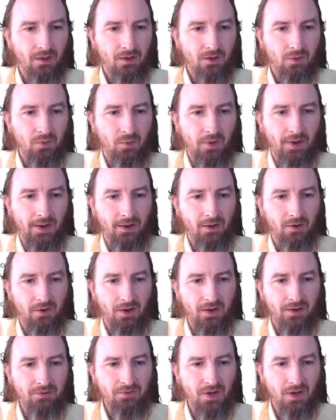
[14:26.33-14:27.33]
Wow,
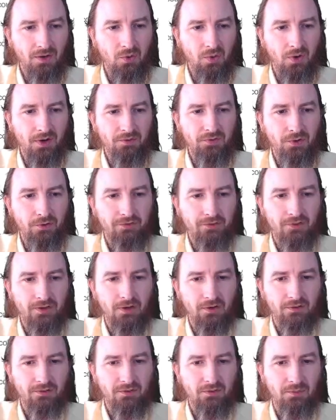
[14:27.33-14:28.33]
I've got quite a few
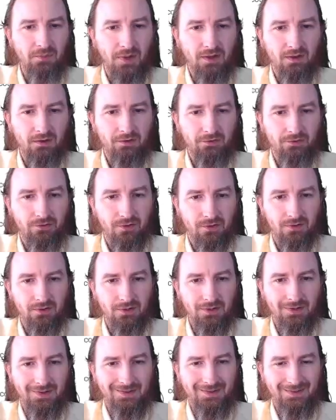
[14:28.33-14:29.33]
secrets in my cluster.
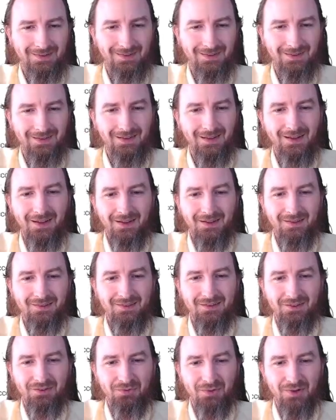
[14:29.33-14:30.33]

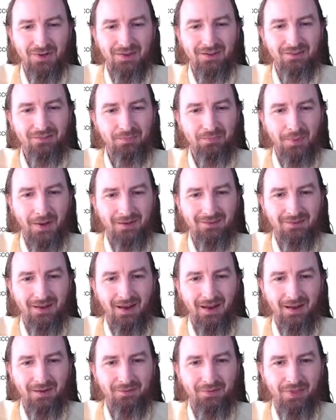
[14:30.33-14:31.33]
Did you really expect to
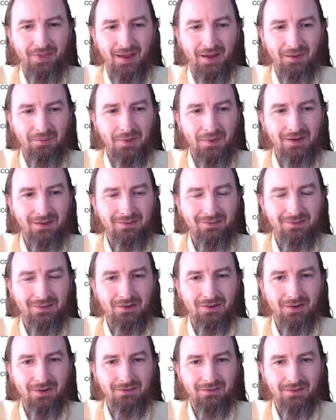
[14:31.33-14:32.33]
have that many
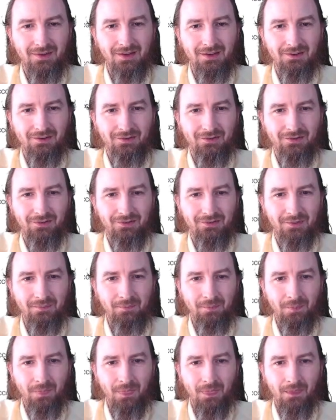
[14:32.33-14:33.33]
secrets in your
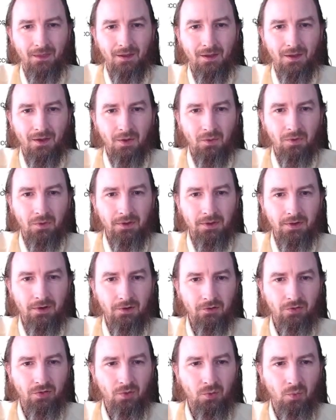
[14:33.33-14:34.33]
system? Well,
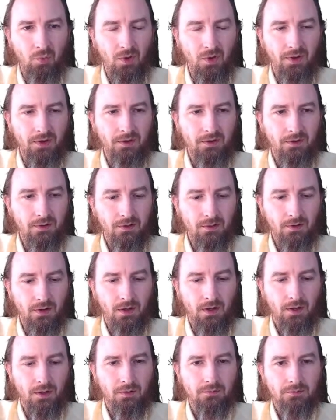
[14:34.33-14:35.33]
here's the one
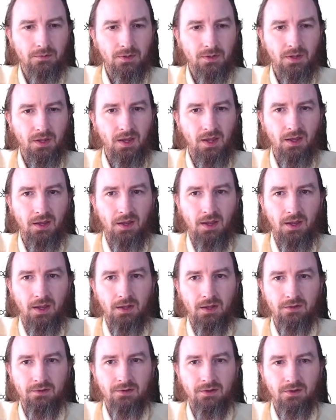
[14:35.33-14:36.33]

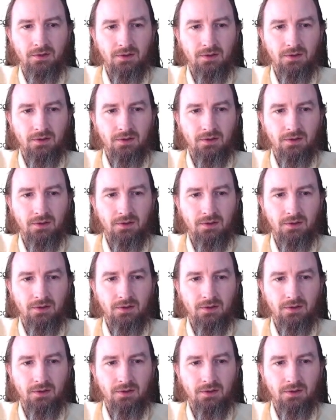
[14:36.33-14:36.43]
k8-.